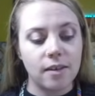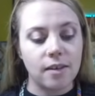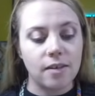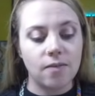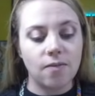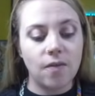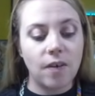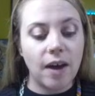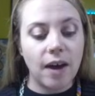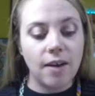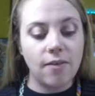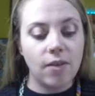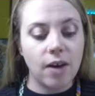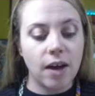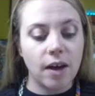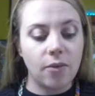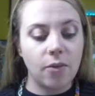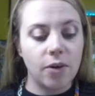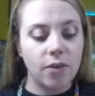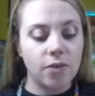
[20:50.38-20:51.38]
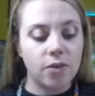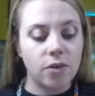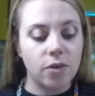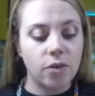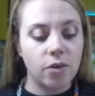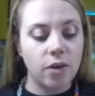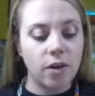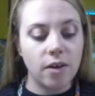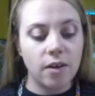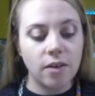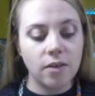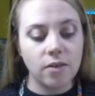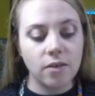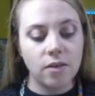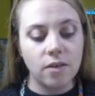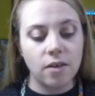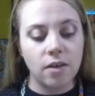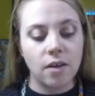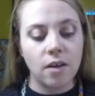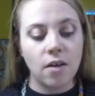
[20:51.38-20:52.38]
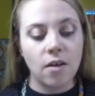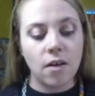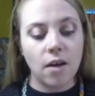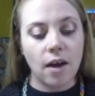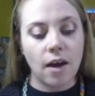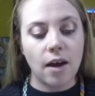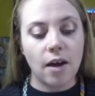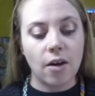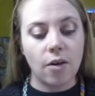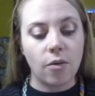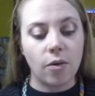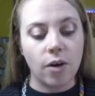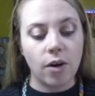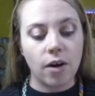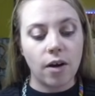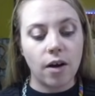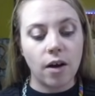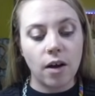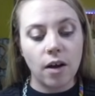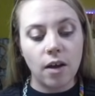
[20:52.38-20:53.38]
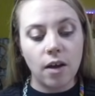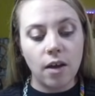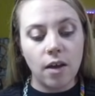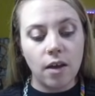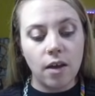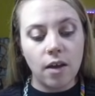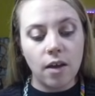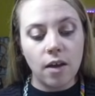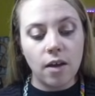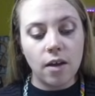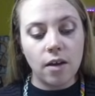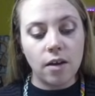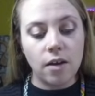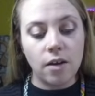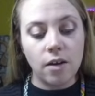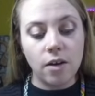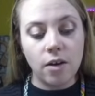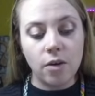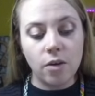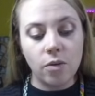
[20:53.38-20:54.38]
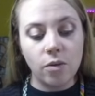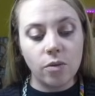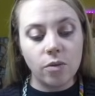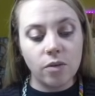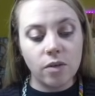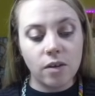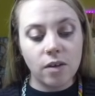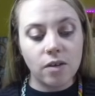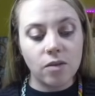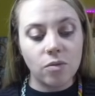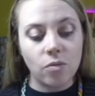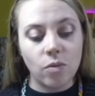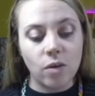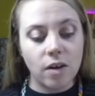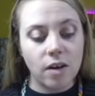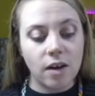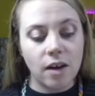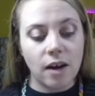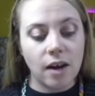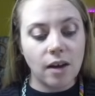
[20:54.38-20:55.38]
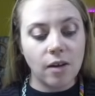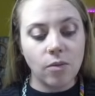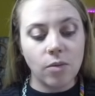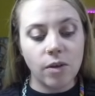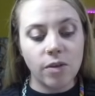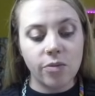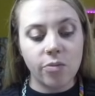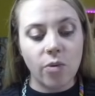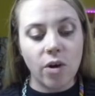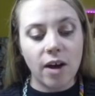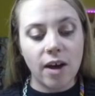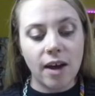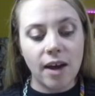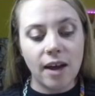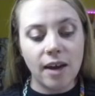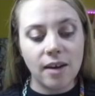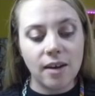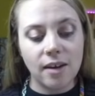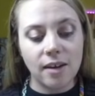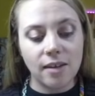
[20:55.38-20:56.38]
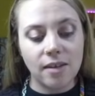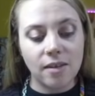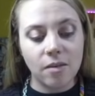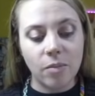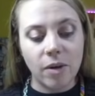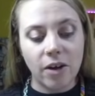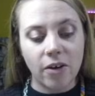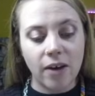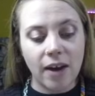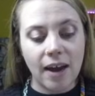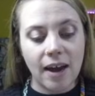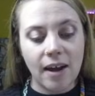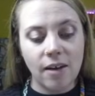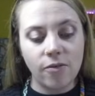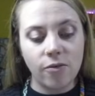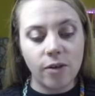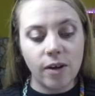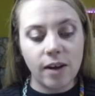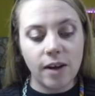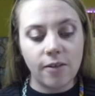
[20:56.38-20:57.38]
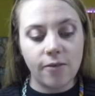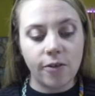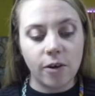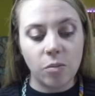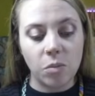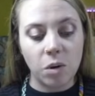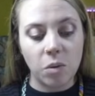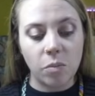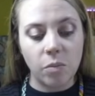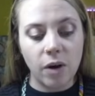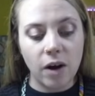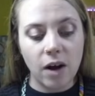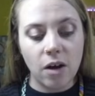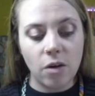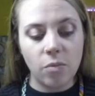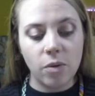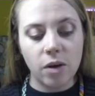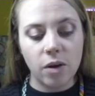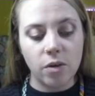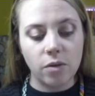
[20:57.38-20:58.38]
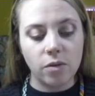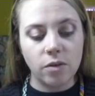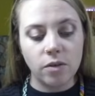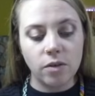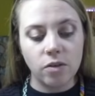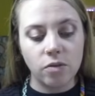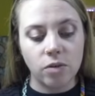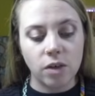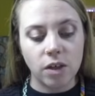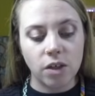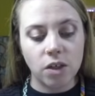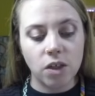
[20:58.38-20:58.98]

is 5 eye widths across. Our nose is 1 eye width wide. It's about halfway from our brow bone to our